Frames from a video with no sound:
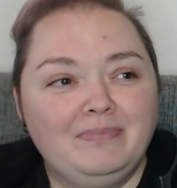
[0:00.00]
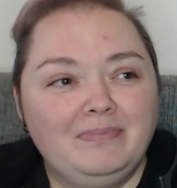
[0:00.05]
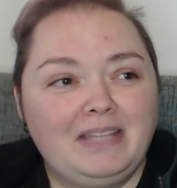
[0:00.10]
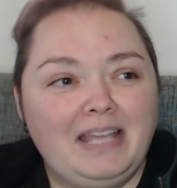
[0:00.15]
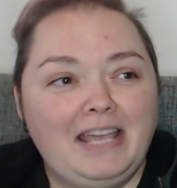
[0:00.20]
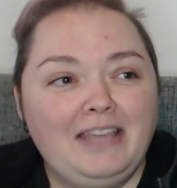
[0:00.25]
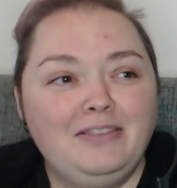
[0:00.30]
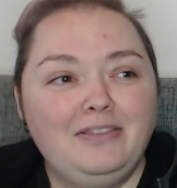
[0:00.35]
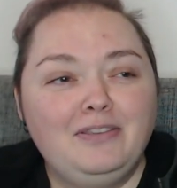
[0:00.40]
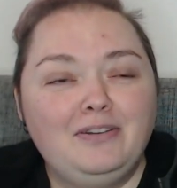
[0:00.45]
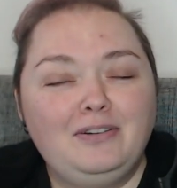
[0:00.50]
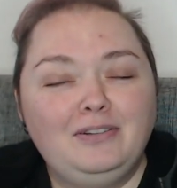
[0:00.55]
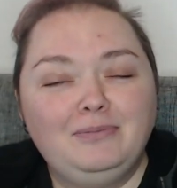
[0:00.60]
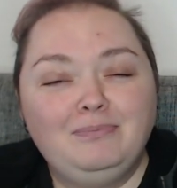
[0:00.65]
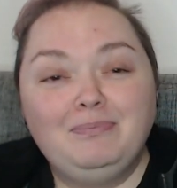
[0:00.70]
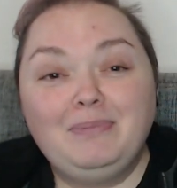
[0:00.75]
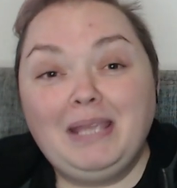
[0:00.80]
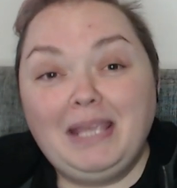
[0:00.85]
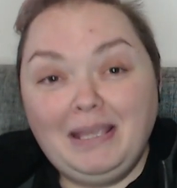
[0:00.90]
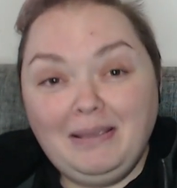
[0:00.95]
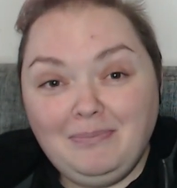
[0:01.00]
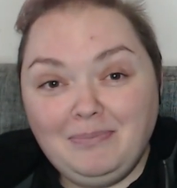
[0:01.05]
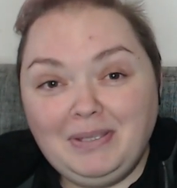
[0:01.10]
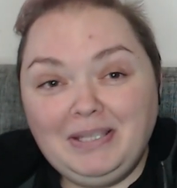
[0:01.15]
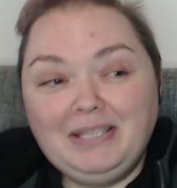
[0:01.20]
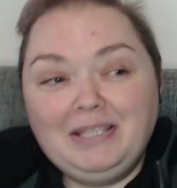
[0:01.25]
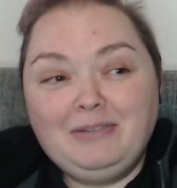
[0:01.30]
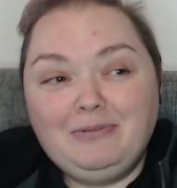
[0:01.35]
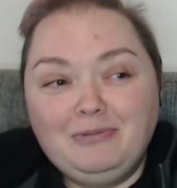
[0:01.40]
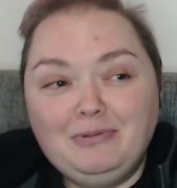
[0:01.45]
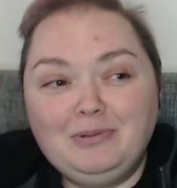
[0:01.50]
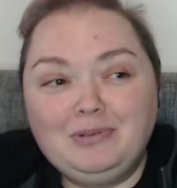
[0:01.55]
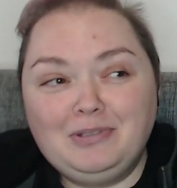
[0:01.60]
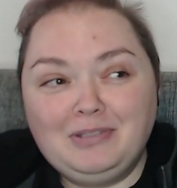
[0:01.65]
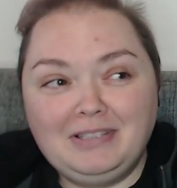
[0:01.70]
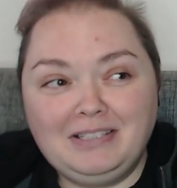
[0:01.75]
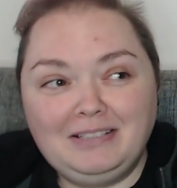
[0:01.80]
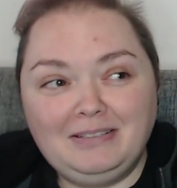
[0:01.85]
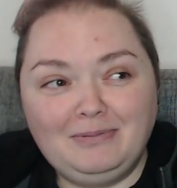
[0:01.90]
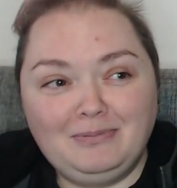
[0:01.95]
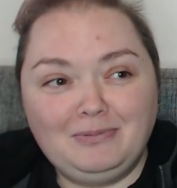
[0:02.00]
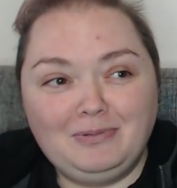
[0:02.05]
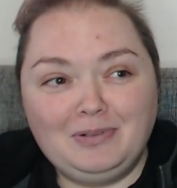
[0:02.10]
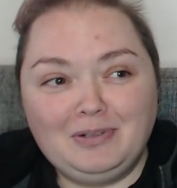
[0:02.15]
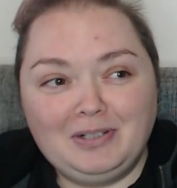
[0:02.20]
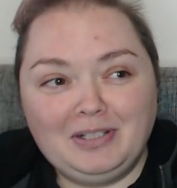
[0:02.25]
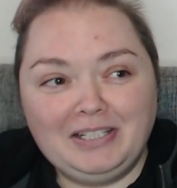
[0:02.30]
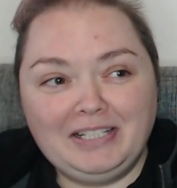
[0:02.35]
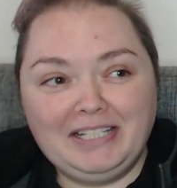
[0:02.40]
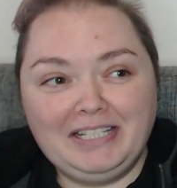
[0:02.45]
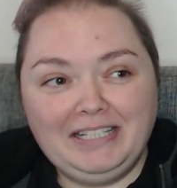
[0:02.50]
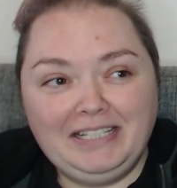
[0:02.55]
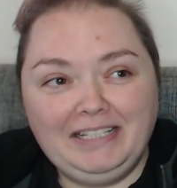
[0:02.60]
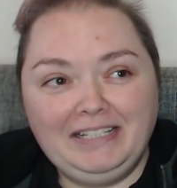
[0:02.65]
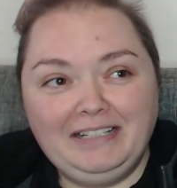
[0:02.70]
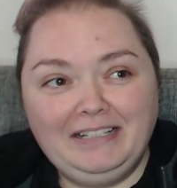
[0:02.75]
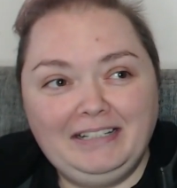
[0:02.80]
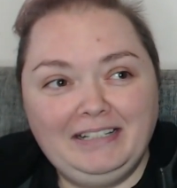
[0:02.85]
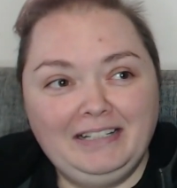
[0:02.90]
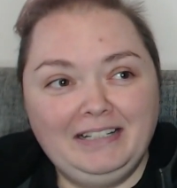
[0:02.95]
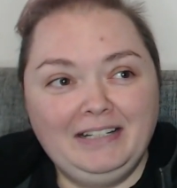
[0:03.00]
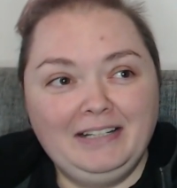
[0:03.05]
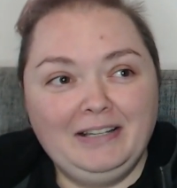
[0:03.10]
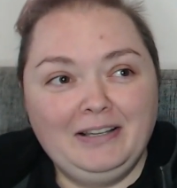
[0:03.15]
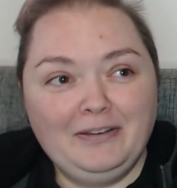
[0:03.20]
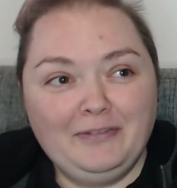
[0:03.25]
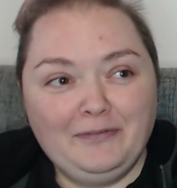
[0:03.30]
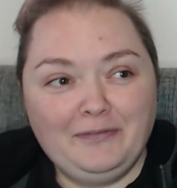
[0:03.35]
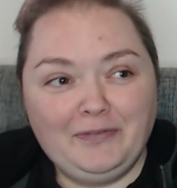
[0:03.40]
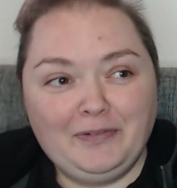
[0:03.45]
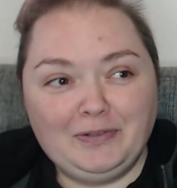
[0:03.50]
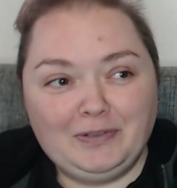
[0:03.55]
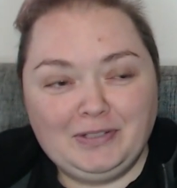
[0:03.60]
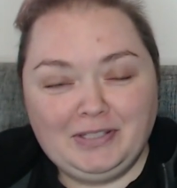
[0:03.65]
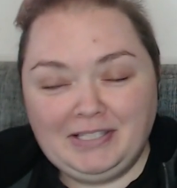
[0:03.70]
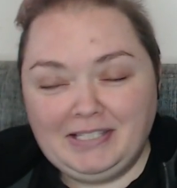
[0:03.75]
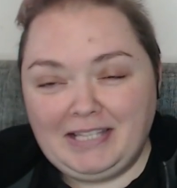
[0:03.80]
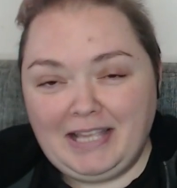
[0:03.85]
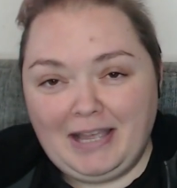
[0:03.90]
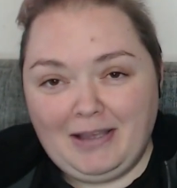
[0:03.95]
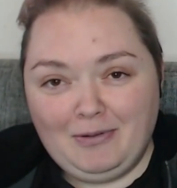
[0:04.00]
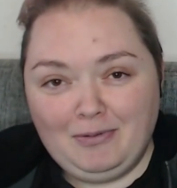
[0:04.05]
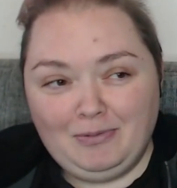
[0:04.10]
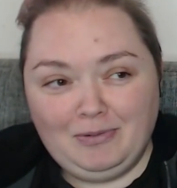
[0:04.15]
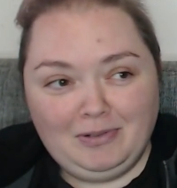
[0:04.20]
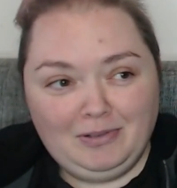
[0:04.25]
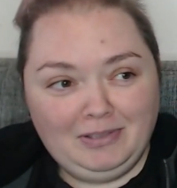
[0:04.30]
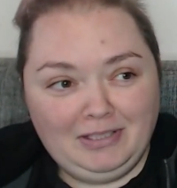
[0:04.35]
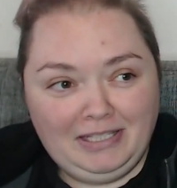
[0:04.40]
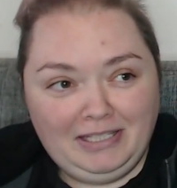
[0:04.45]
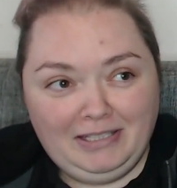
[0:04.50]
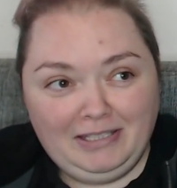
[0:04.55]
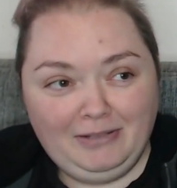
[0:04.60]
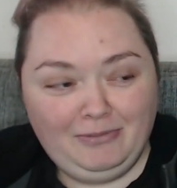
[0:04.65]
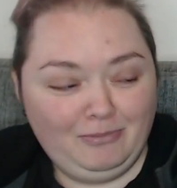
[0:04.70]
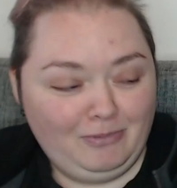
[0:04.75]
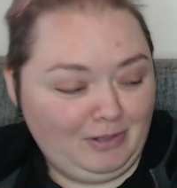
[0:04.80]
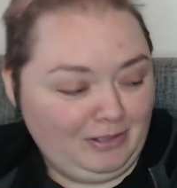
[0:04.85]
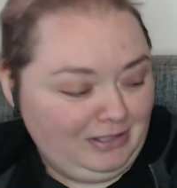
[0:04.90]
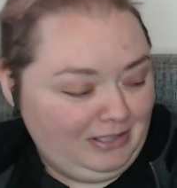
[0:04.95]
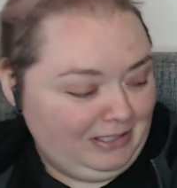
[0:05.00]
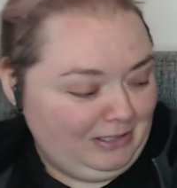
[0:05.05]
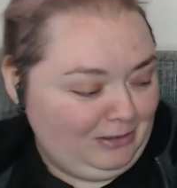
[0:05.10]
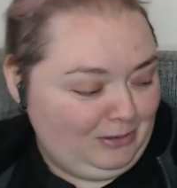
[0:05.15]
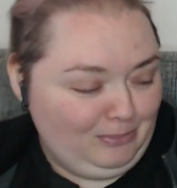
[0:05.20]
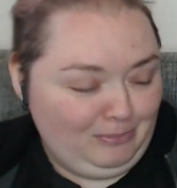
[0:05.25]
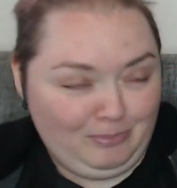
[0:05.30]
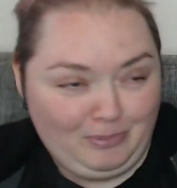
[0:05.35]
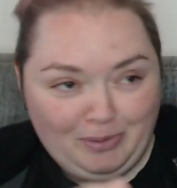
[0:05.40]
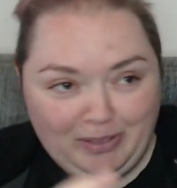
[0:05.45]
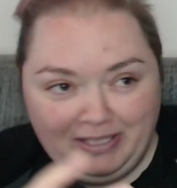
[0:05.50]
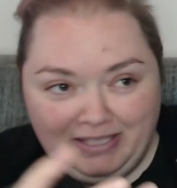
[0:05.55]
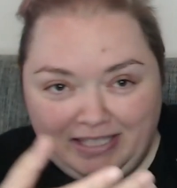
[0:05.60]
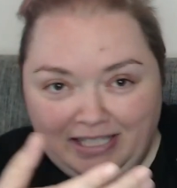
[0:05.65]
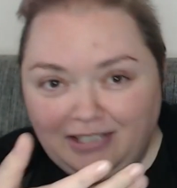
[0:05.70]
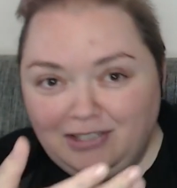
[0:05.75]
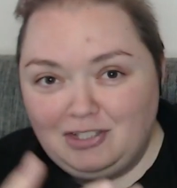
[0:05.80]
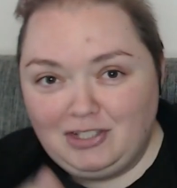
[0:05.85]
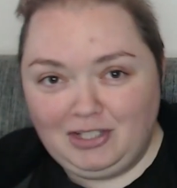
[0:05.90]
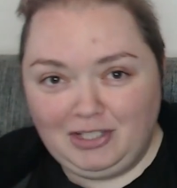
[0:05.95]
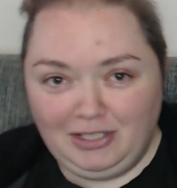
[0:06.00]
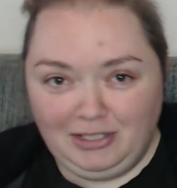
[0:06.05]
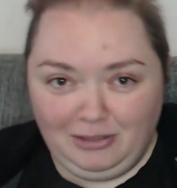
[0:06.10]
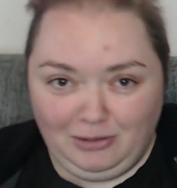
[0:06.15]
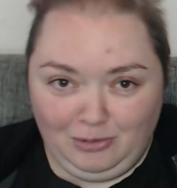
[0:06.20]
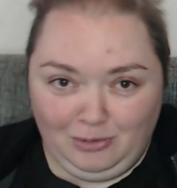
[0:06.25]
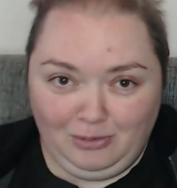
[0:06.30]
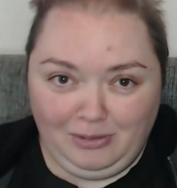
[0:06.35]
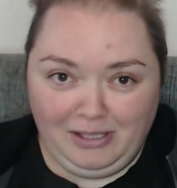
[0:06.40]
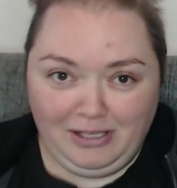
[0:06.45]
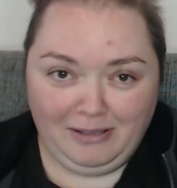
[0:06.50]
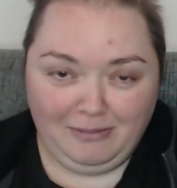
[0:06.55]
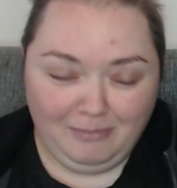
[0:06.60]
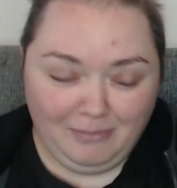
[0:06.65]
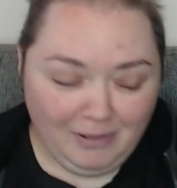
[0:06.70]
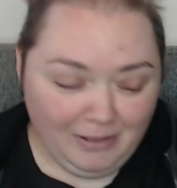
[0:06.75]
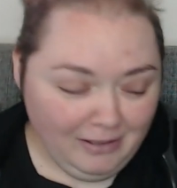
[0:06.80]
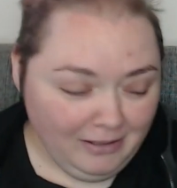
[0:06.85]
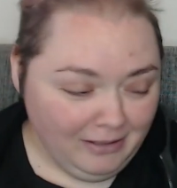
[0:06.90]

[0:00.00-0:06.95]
I thought maybe he was still working for Sauron and he wanted to bring that shit to him.